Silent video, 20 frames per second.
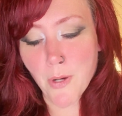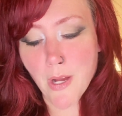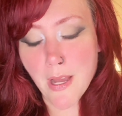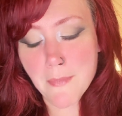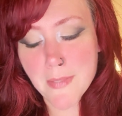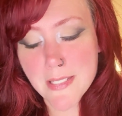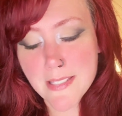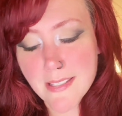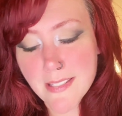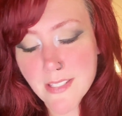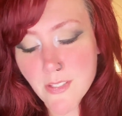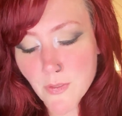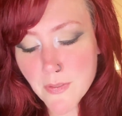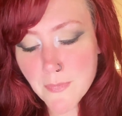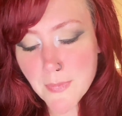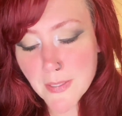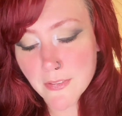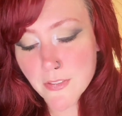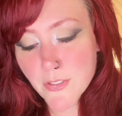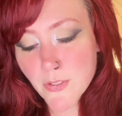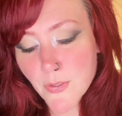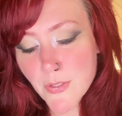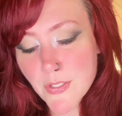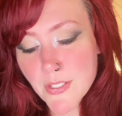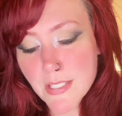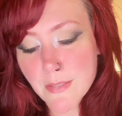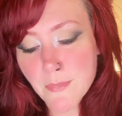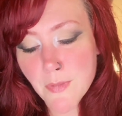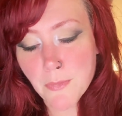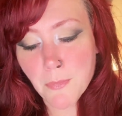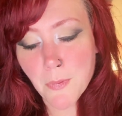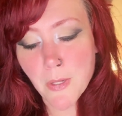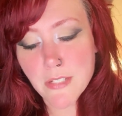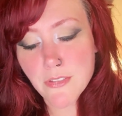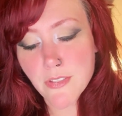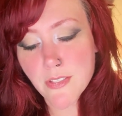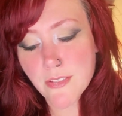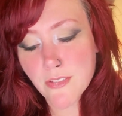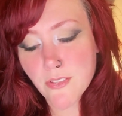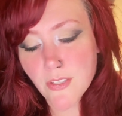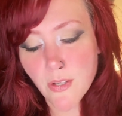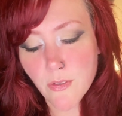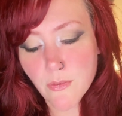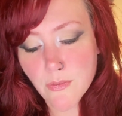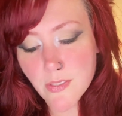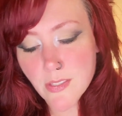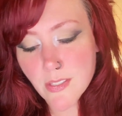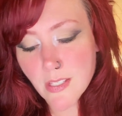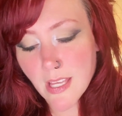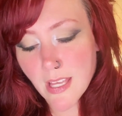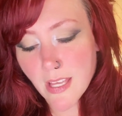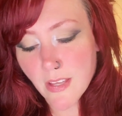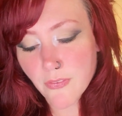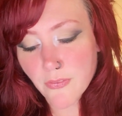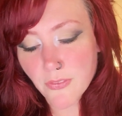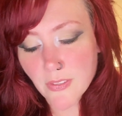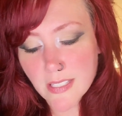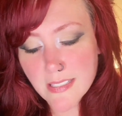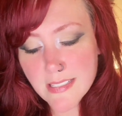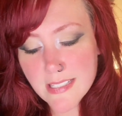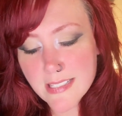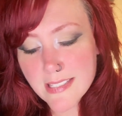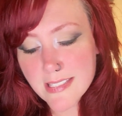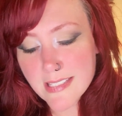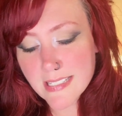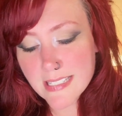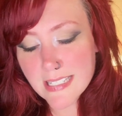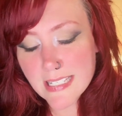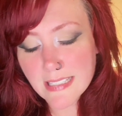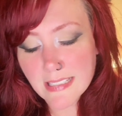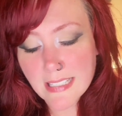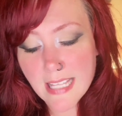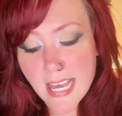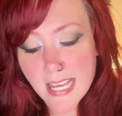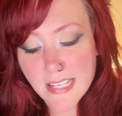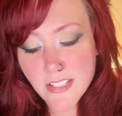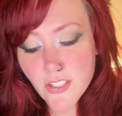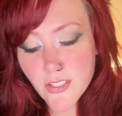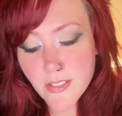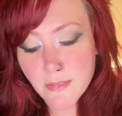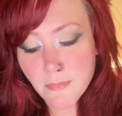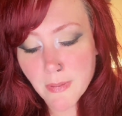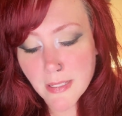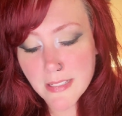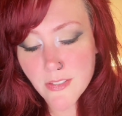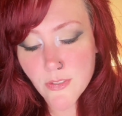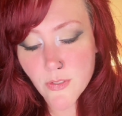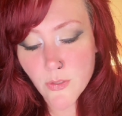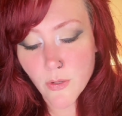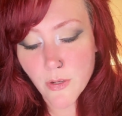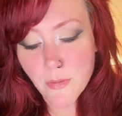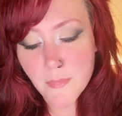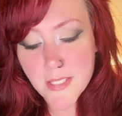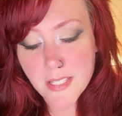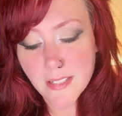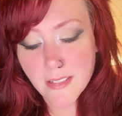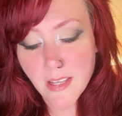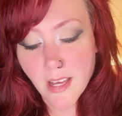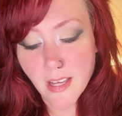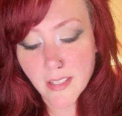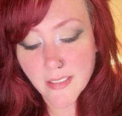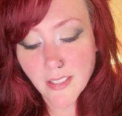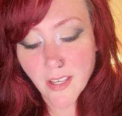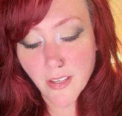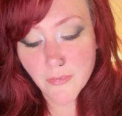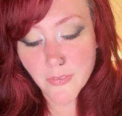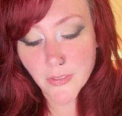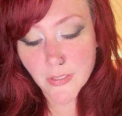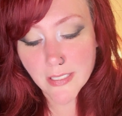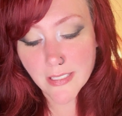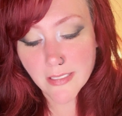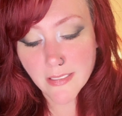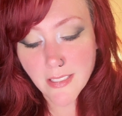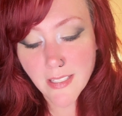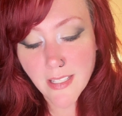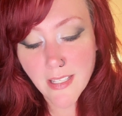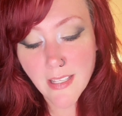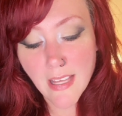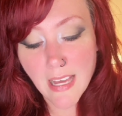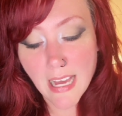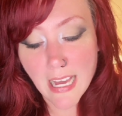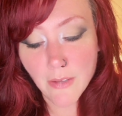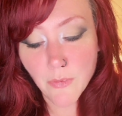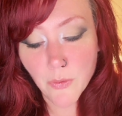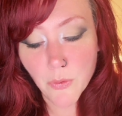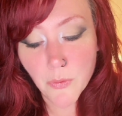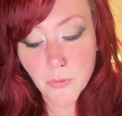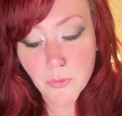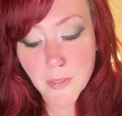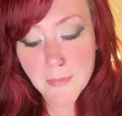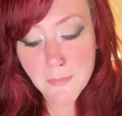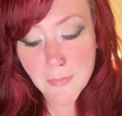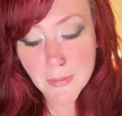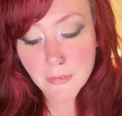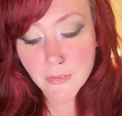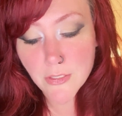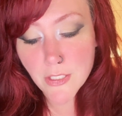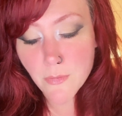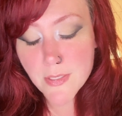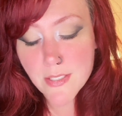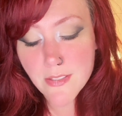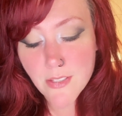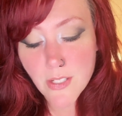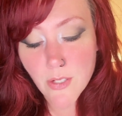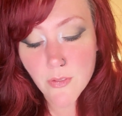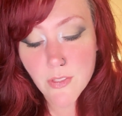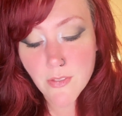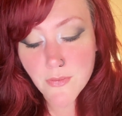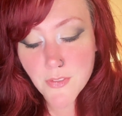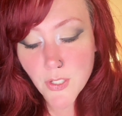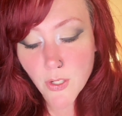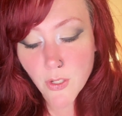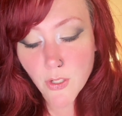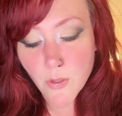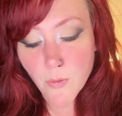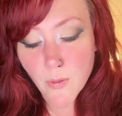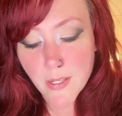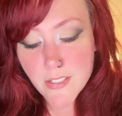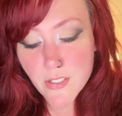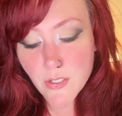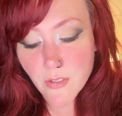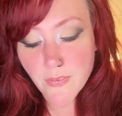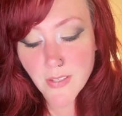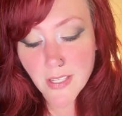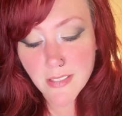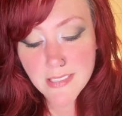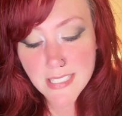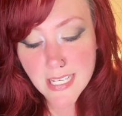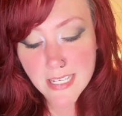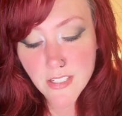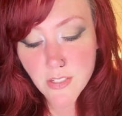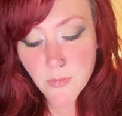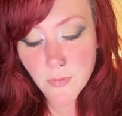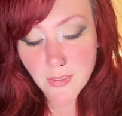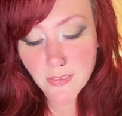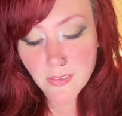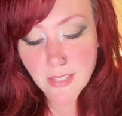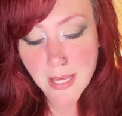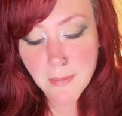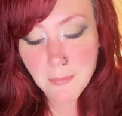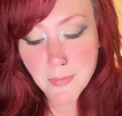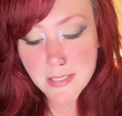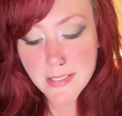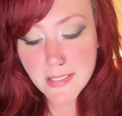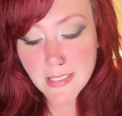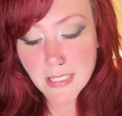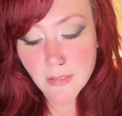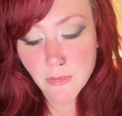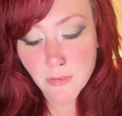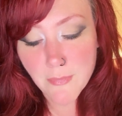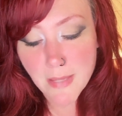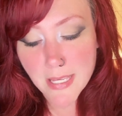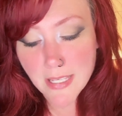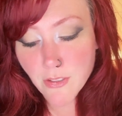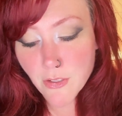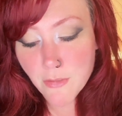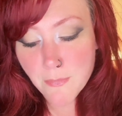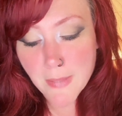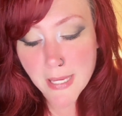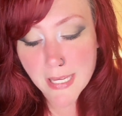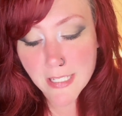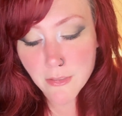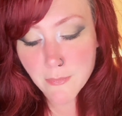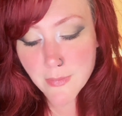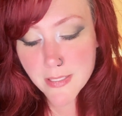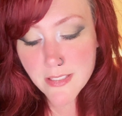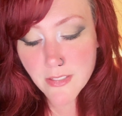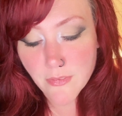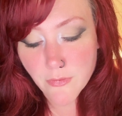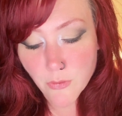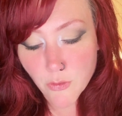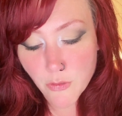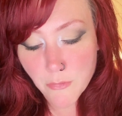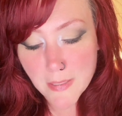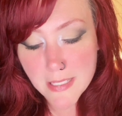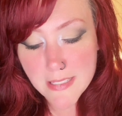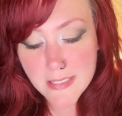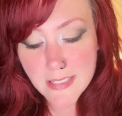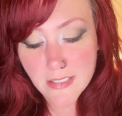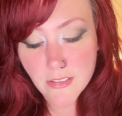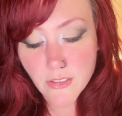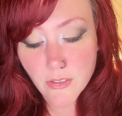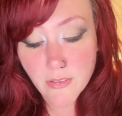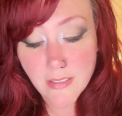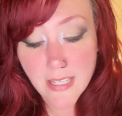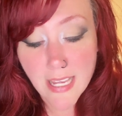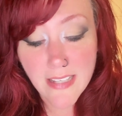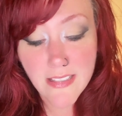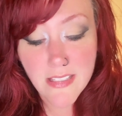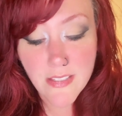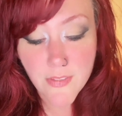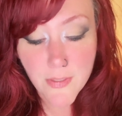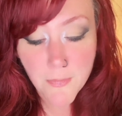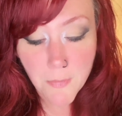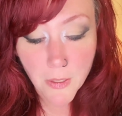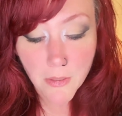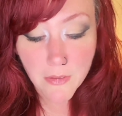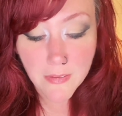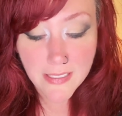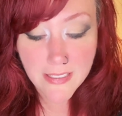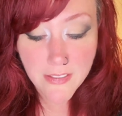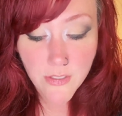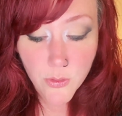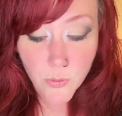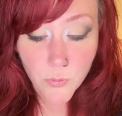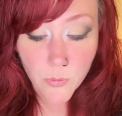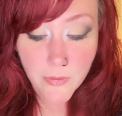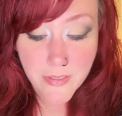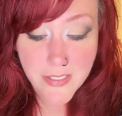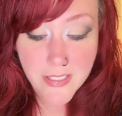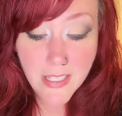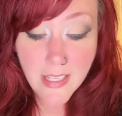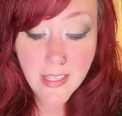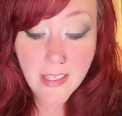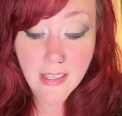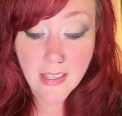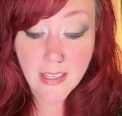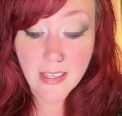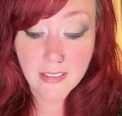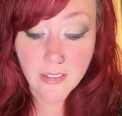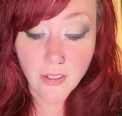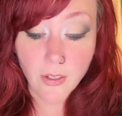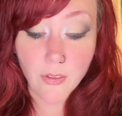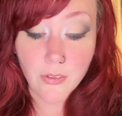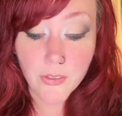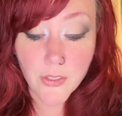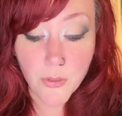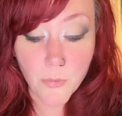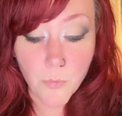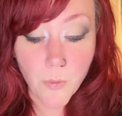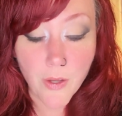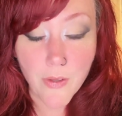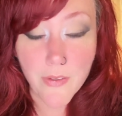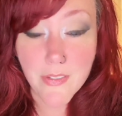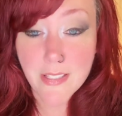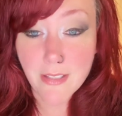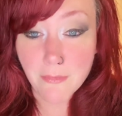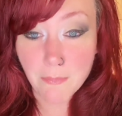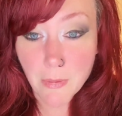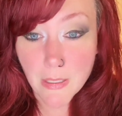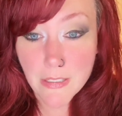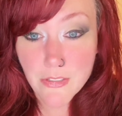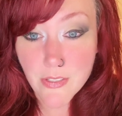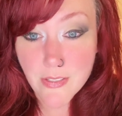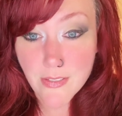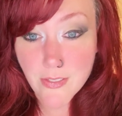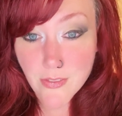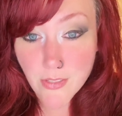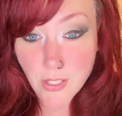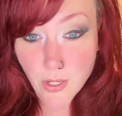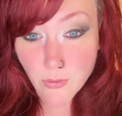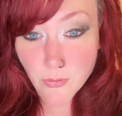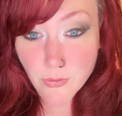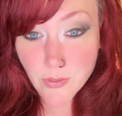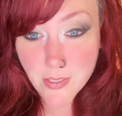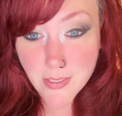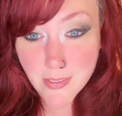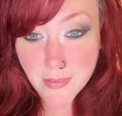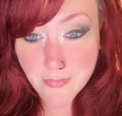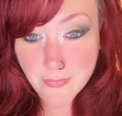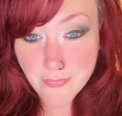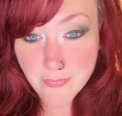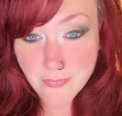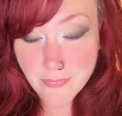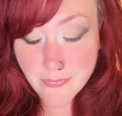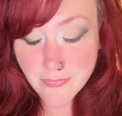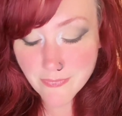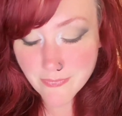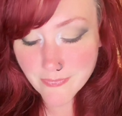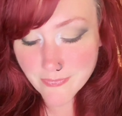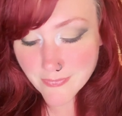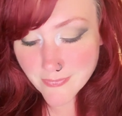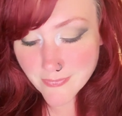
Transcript: God promises to rebuild Jerusalem with precious stones. Afflicted city, lashed by storms and not comforted. I will rebuild you with stones of turquoise, your foundation with lapis, and I will make your battlements of rubies and your gates of sparkling jewels, and all your walls of precious stones.